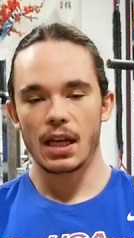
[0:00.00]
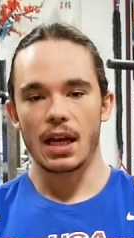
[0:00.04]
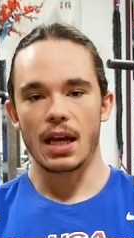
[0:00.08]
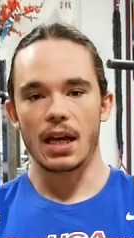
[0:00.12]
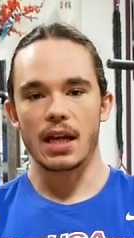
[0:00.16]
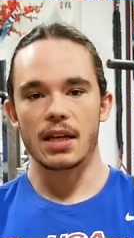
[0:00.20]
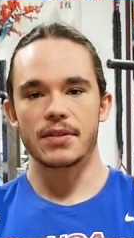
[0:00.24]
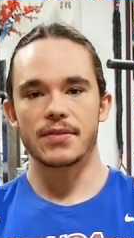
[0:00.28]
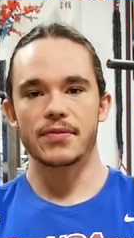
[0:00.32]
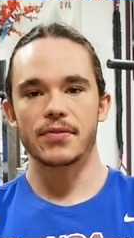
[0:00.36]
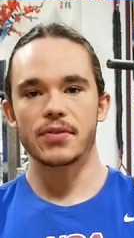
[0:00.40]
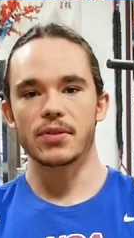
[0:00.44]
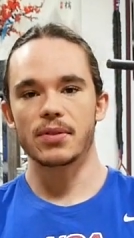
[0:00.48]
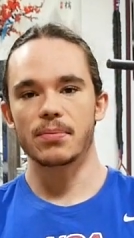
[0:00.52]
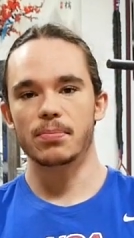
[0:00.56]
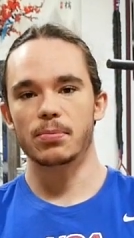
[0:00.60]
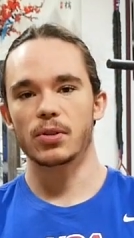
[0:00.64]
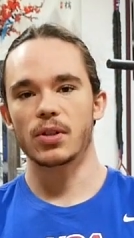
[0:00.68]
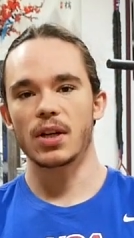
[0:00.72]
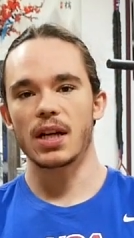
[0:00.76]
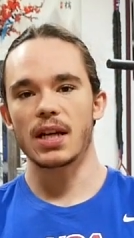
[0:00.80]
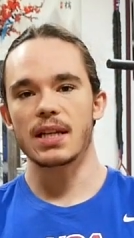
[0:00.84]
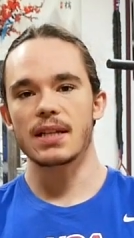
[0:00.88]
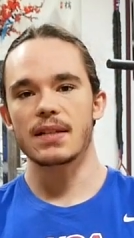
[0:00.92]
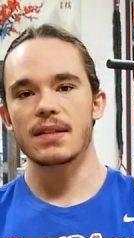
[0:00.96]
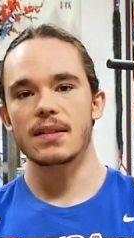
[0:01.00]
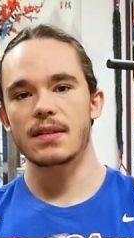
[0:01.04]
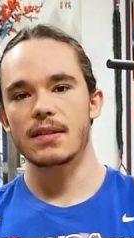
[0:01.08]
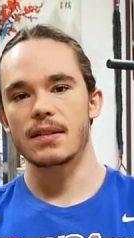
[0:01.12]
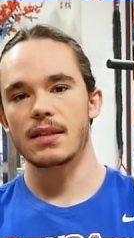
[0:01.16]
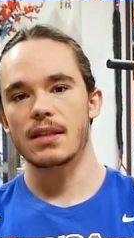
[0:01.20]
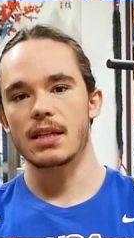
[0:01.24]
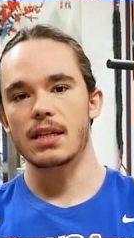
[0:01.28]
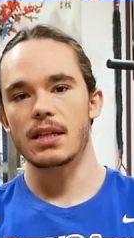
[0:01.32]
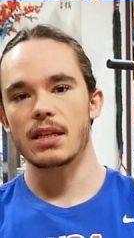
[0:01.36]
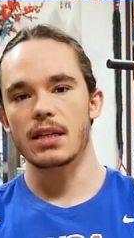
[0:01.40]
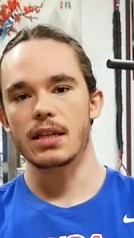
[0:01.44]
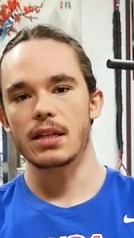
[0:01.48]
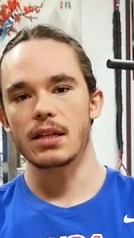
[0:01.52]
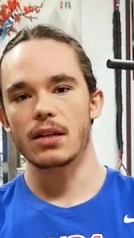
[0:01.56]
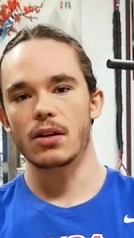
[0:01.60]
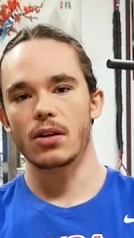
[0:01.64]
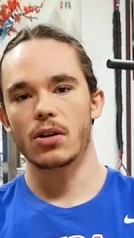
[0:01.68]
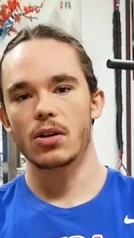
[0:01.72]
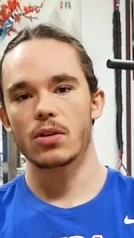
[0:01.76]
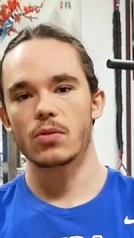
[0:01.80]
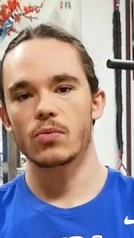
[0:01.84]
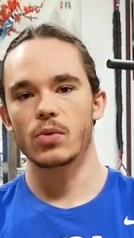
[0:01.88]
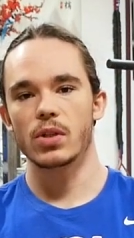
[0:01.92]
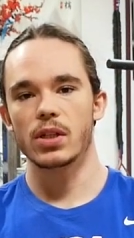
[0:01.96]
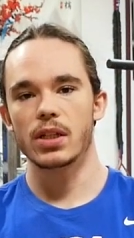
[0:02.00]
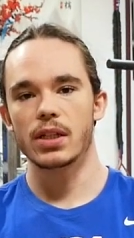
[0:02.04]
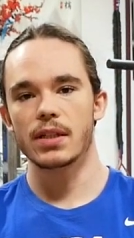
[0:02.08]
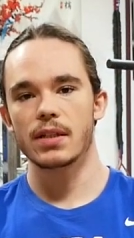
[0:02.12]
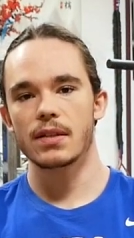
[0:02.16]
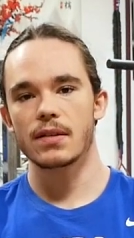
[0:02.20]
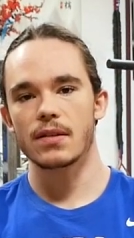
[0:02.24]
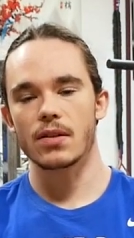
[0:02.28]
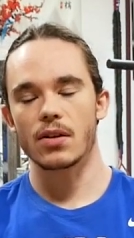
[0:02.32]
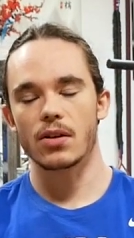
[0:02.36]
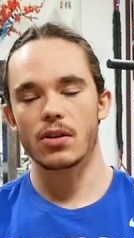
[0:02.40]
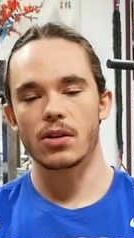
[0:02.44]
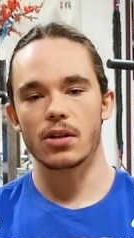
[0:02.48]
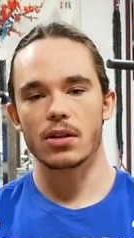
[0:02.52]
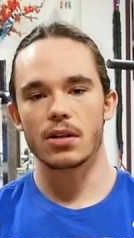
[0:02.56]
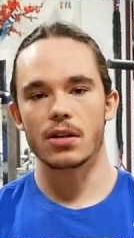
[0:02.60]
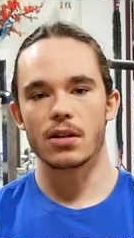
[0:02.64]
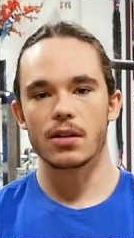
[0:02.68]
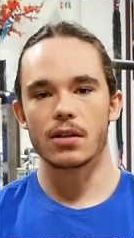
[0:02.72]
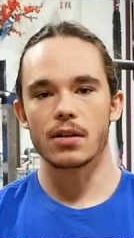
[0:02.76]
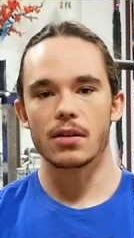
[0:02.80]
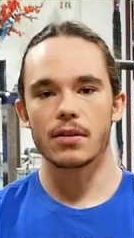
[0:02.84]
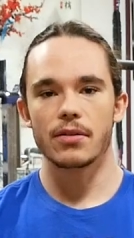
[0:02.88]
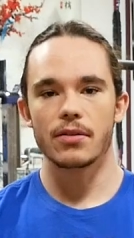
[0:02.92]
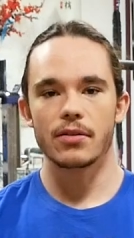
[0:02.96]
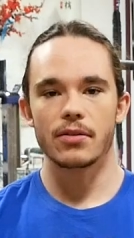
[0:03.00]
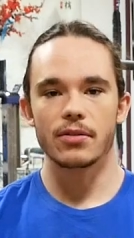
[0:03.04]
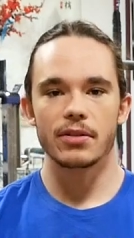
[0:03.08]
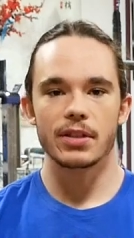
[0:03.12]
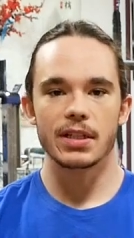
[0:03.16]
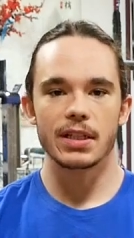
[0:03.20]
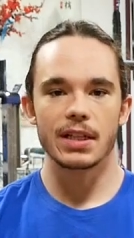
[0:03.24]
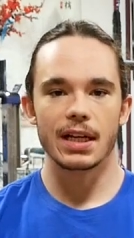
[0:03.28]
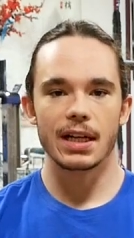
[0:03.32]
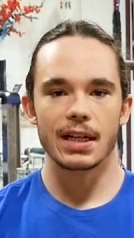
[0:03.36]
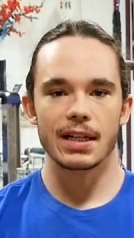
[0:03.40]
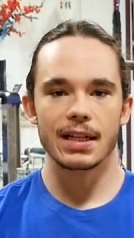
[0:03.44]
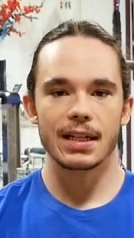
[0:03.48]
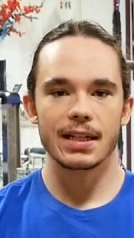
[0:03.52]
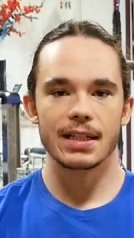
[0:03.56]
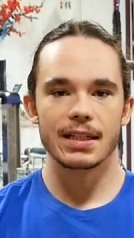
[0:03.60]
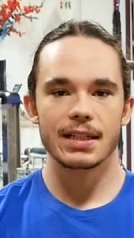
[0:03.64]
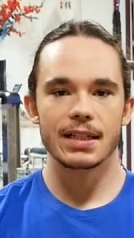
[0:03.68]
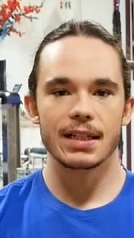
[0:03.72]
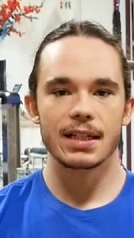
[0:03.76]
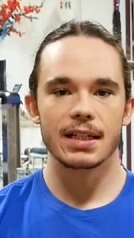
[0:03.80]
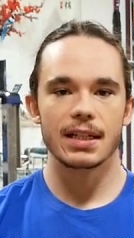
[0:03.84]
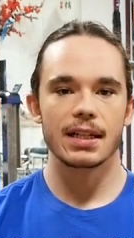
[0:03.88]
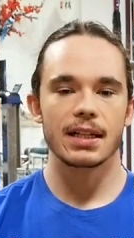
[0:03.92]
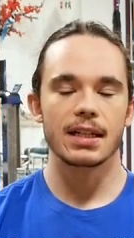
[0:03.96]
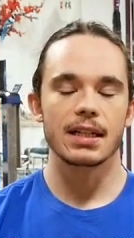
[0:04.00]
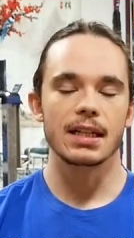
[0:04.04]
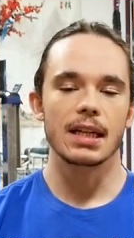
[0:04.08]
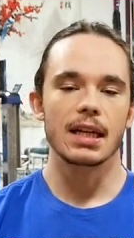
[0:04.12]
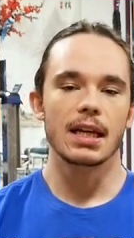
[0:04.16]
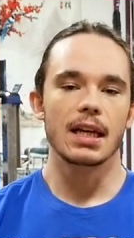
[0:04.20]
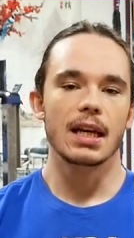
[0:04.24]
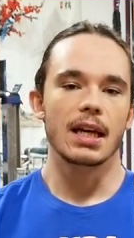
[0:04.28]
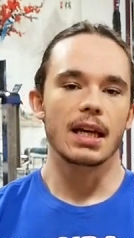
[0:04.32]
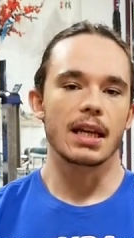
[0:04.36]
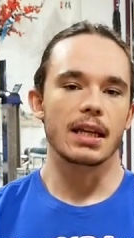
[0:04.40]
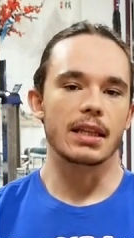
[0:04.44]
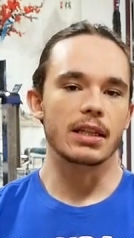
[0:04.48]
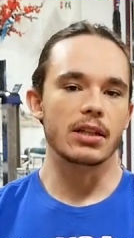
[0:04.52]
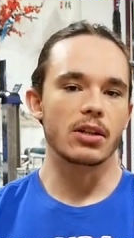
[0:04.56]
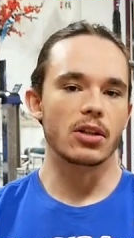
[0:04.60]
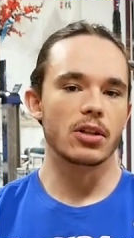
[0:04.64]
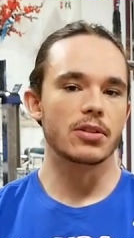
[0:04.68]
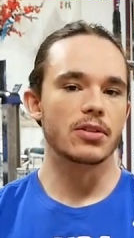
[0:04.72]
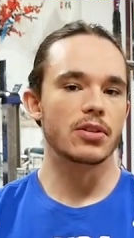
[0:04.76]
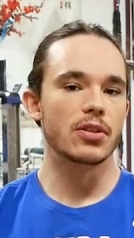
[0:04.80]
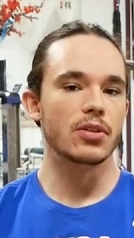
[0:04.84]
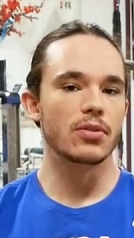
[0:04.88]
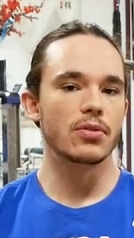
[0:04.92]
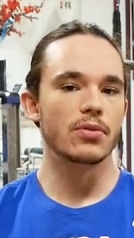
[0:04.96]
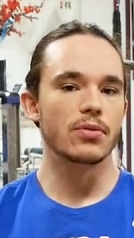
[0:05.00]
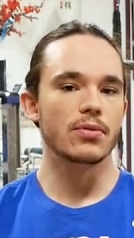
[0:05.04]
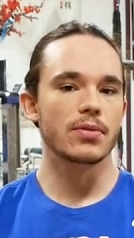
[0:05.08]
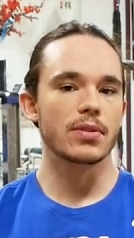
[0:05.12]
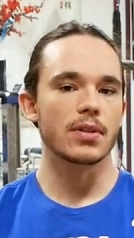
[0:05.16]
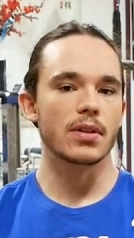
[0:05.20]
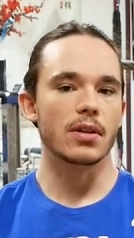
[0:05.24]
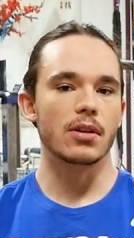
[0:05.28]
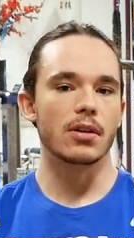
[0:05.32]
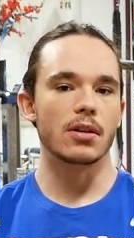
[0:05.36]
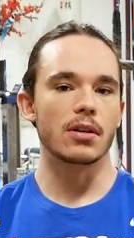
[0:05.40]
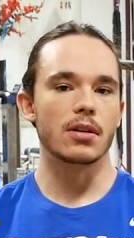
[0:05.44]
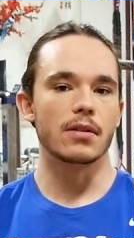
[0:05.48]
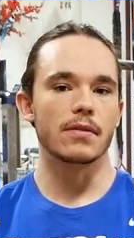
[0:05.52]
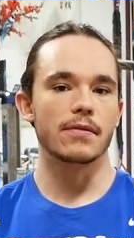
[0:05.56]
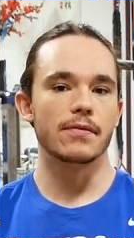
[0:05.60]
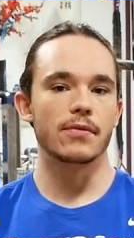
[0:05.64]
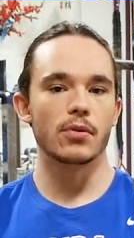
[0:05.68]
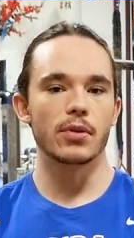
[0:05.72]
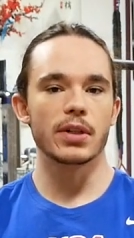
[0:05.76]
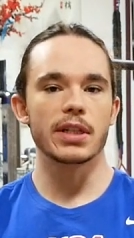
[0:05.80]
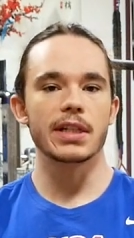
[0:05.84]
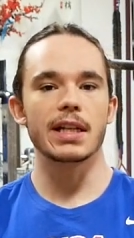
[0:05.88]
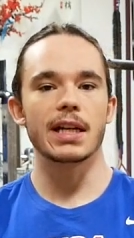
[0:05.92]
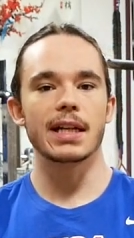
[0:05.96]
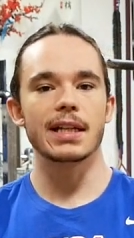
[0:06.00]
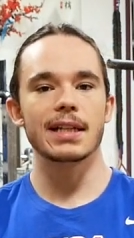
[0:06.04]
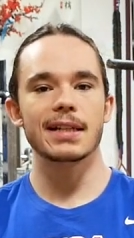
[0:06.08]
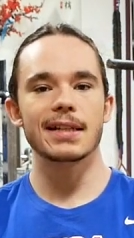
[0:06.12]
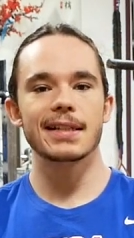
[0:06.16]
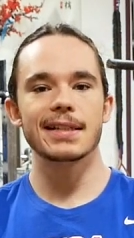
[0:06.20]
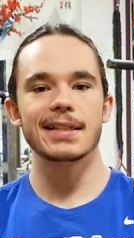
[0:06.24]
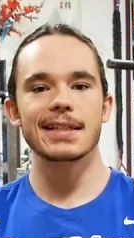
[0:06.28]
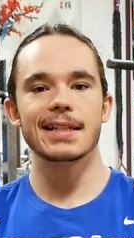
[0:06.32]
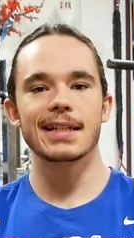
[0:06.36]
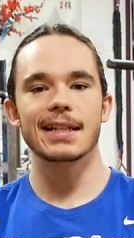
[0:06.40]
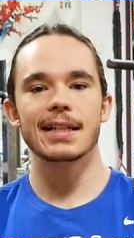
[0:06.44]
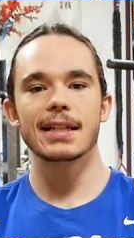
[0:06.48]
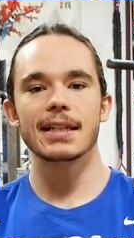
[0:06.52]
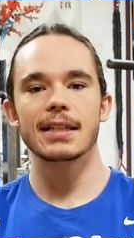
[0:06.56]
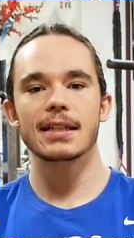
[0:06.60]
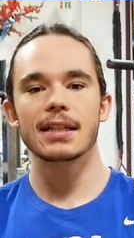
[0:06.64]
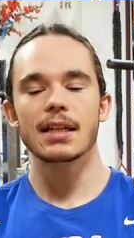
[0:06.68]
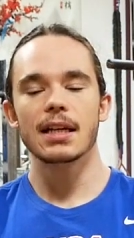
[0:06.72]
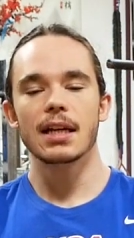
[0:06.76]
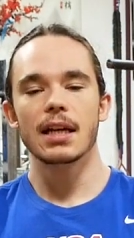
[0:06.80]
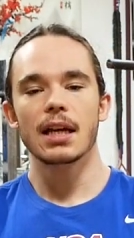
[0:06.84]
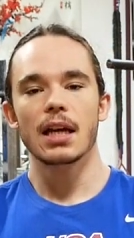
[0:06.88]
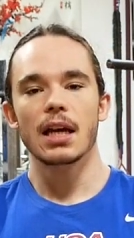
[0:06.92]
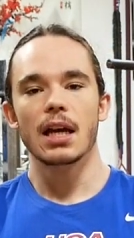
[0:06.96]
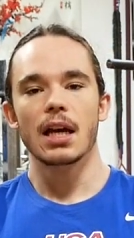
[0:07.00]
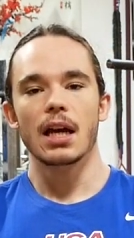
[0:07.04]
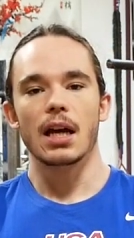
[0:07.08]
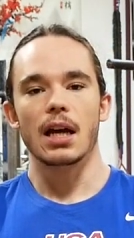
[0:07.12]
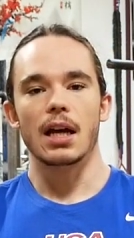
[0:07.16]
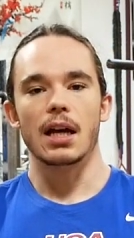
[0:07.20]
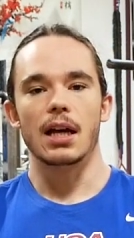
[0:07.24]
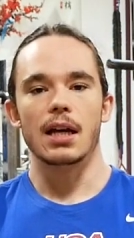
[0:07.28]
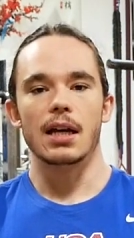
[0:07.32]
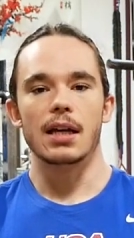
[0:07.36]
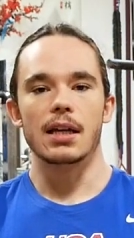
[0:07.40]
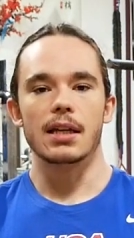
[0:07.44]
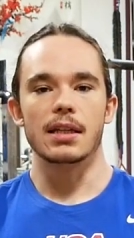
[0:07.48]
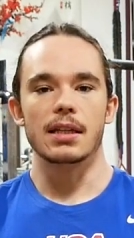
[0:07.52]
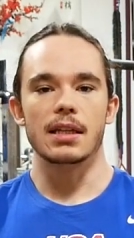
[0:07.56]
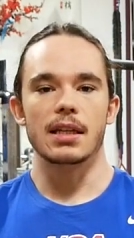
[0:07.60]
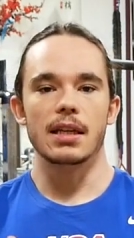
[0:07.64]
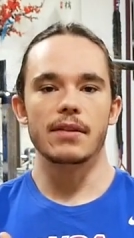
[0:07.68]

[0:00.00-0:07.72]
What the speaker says: As for the price, the R1s are $39.99 and the R2s are $49.99.